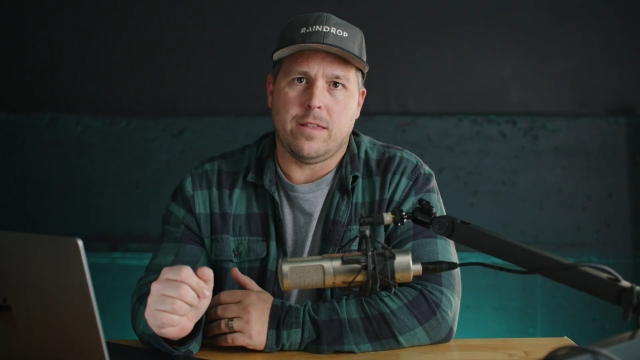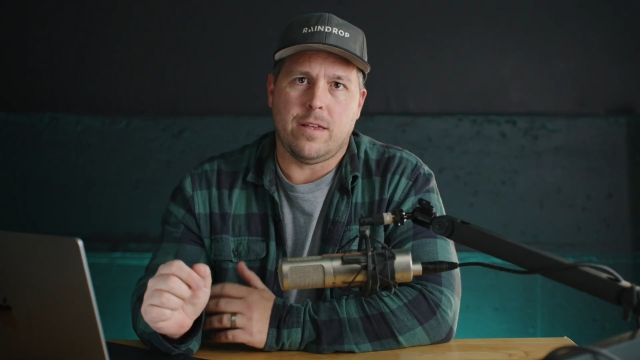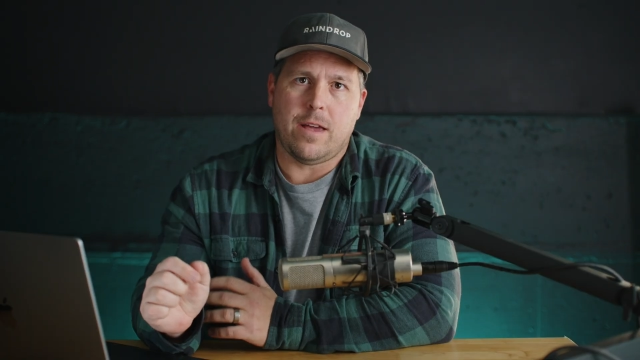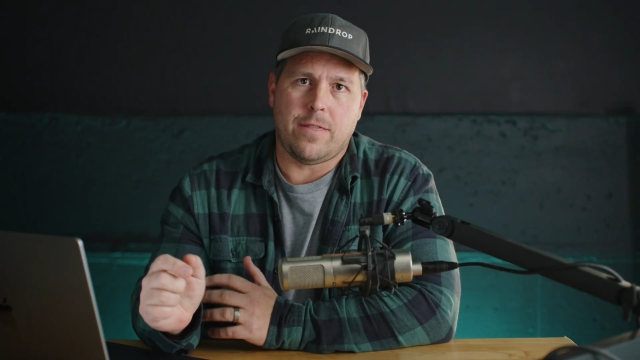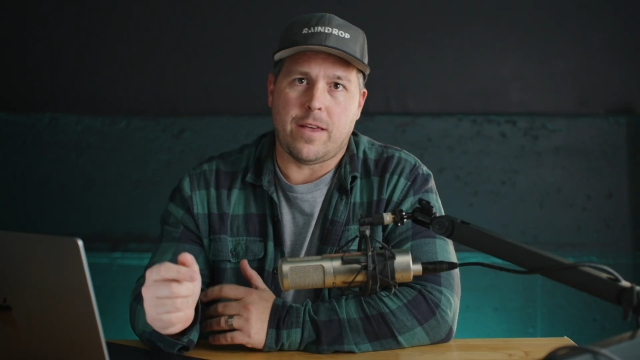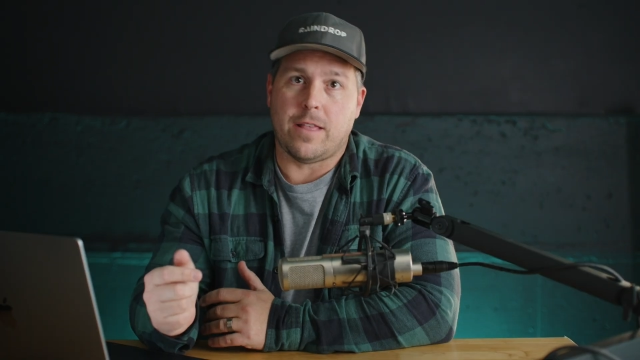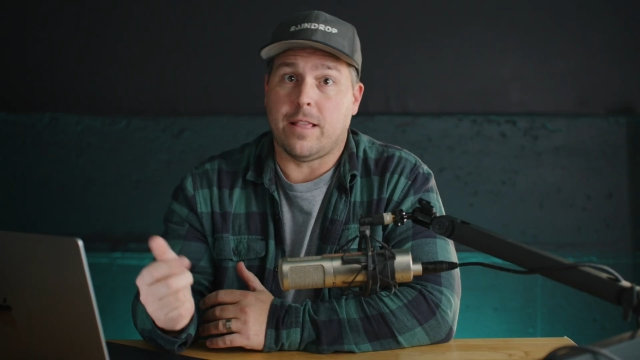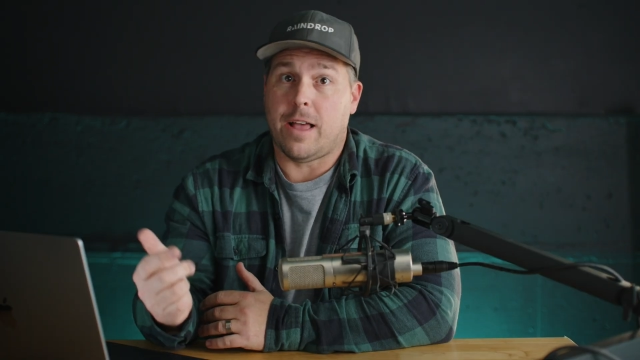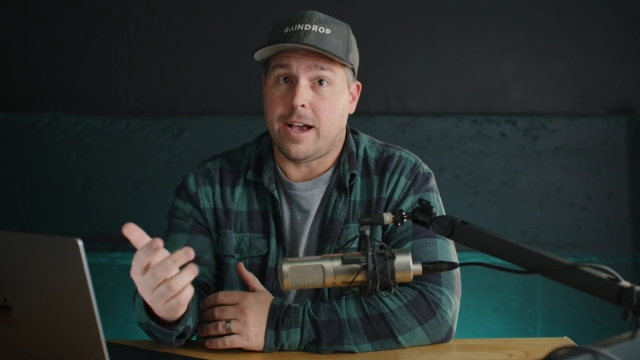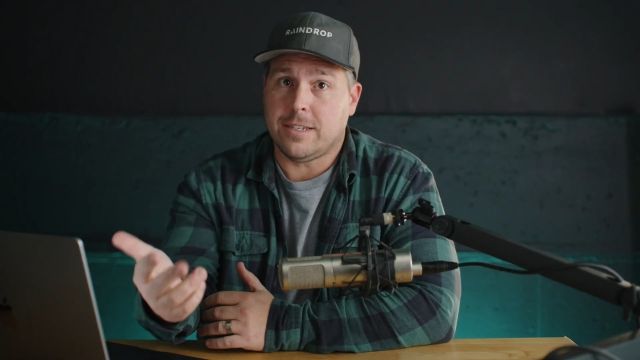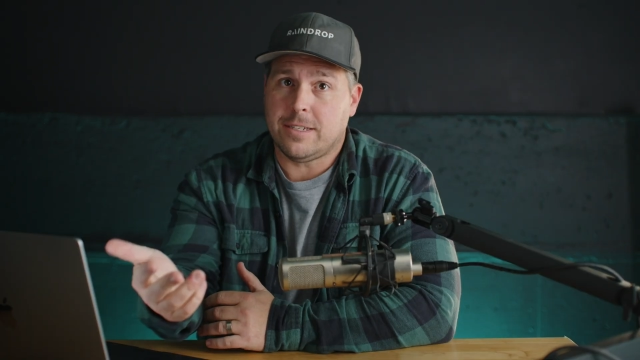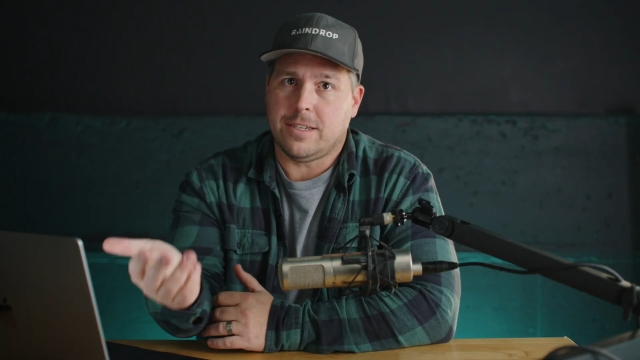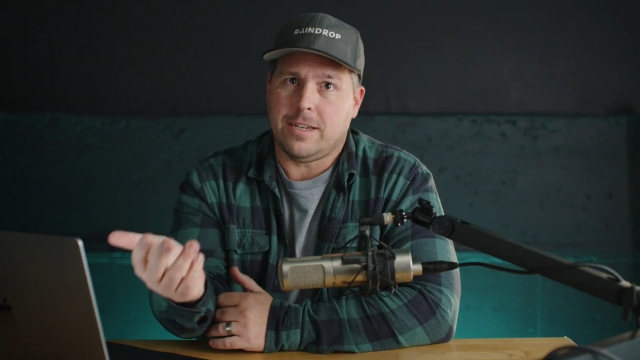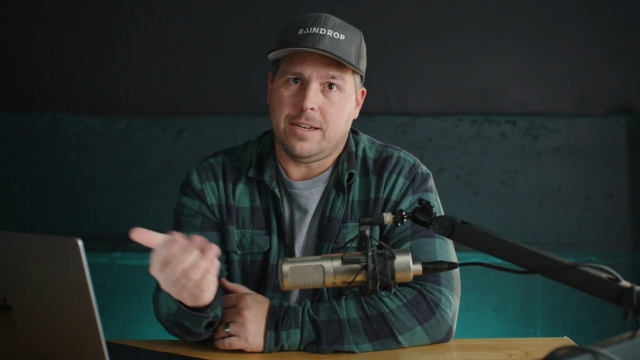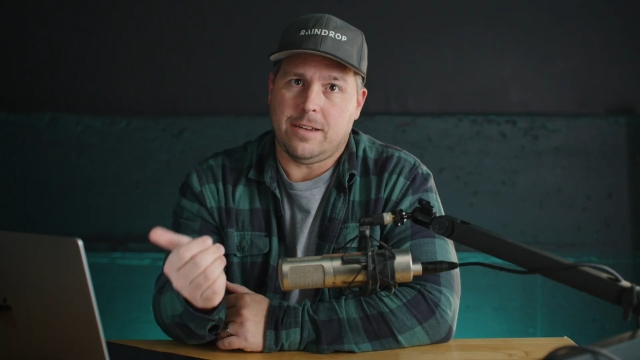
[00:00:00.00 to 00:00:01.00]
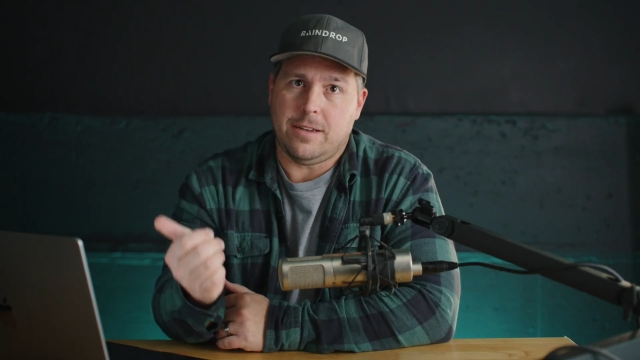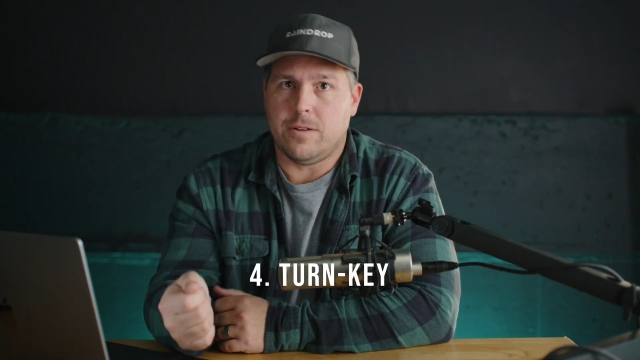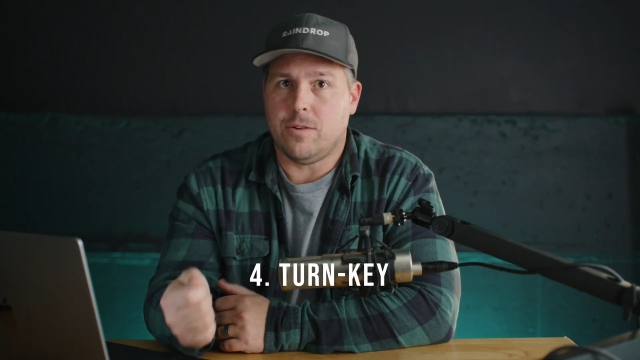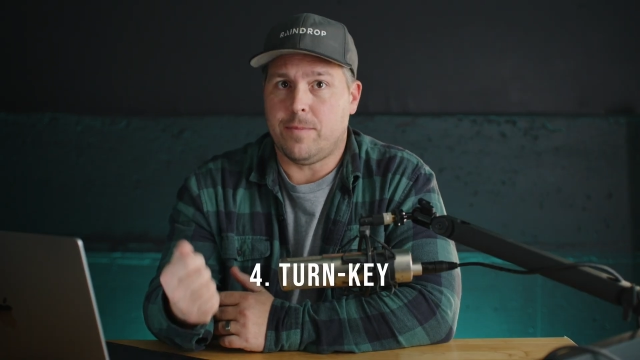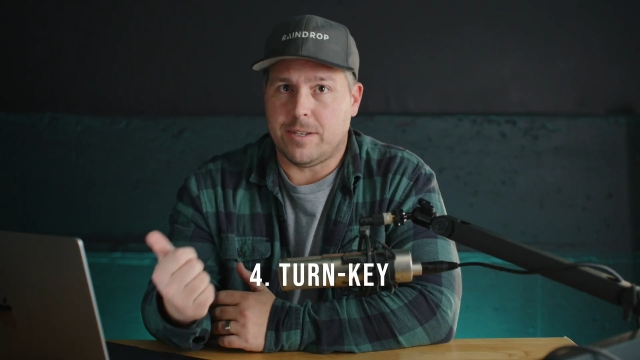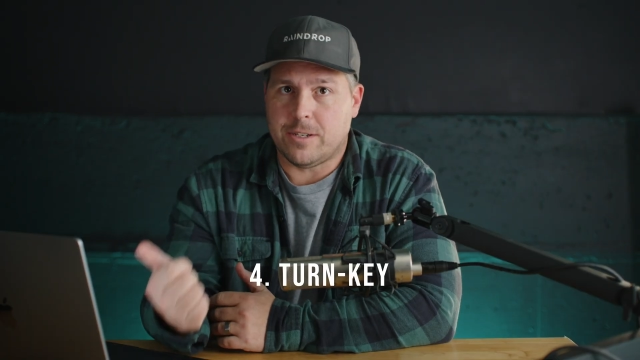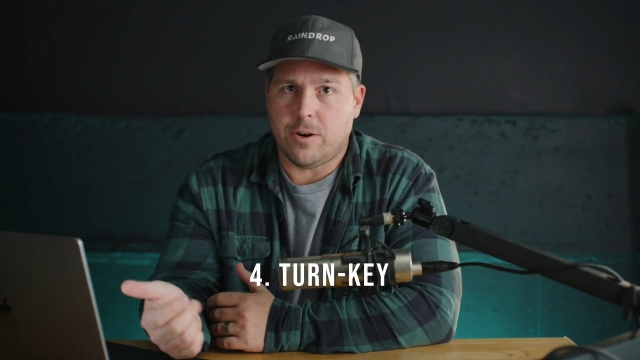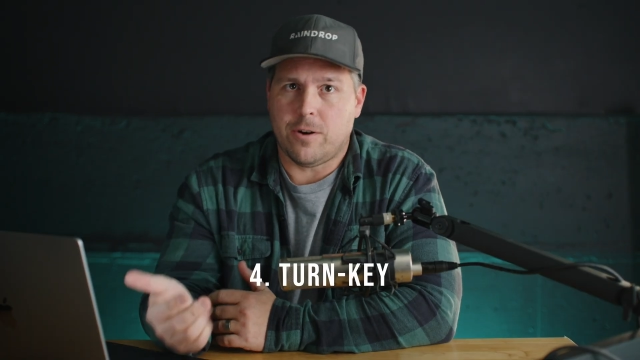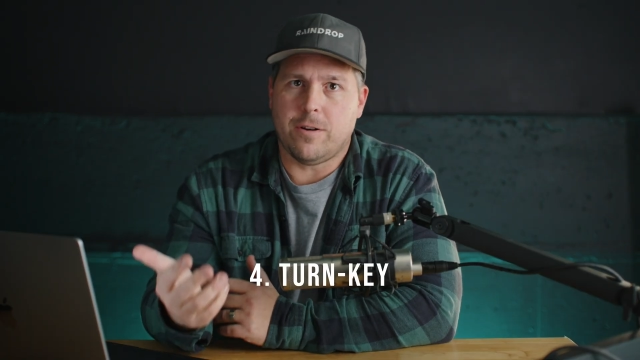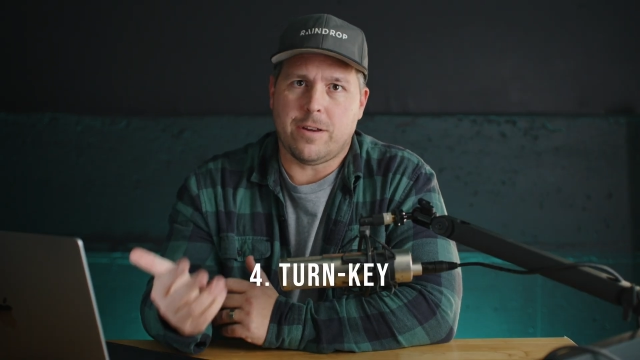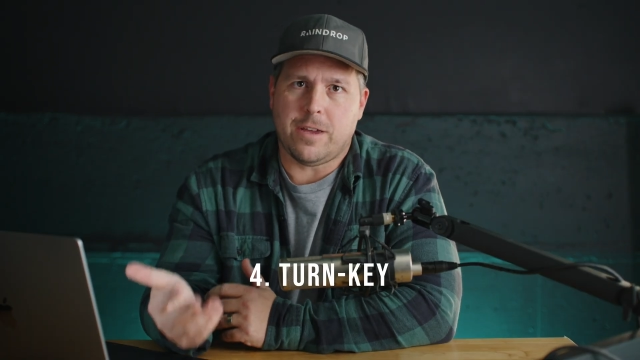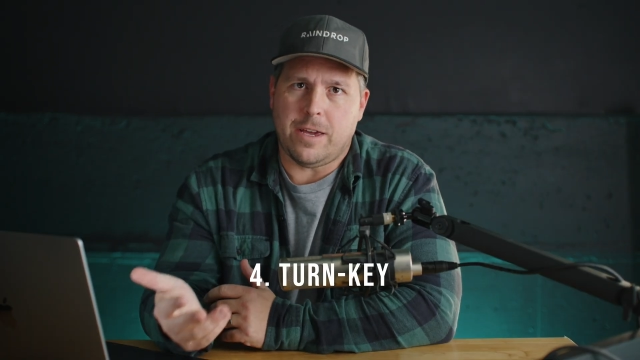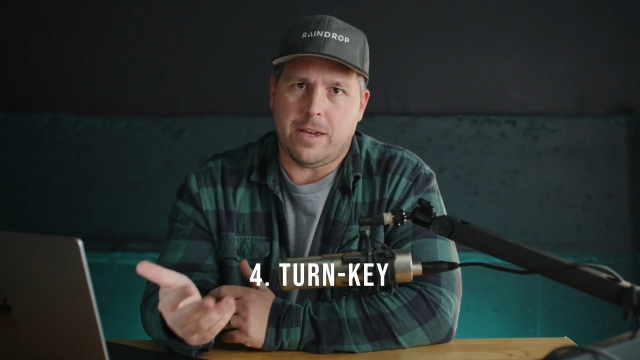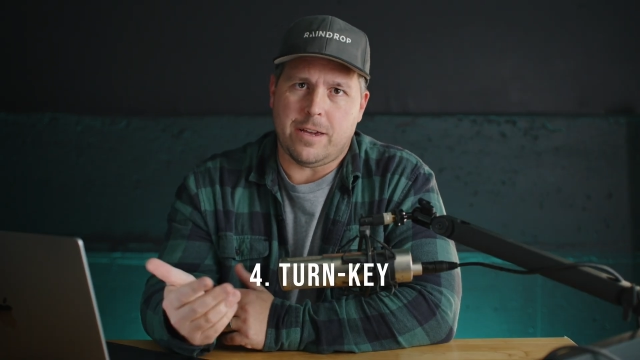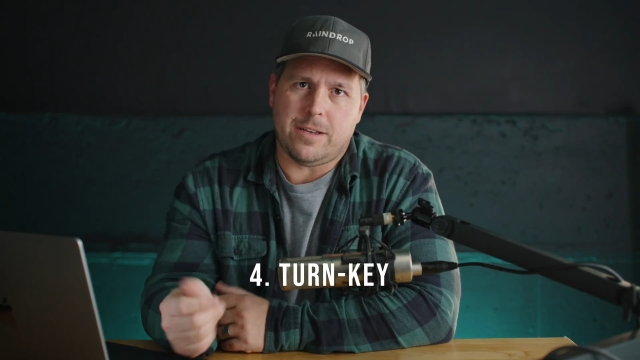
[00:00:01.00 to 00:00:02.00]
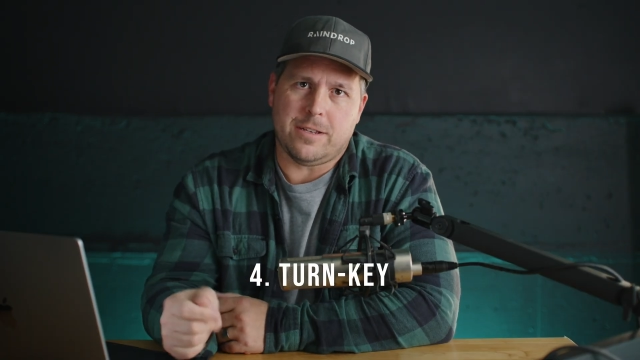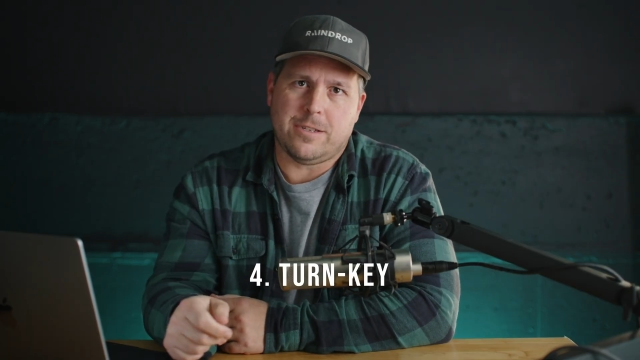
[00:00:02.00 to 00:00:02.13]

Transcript: And then lastly, it would be turnkey.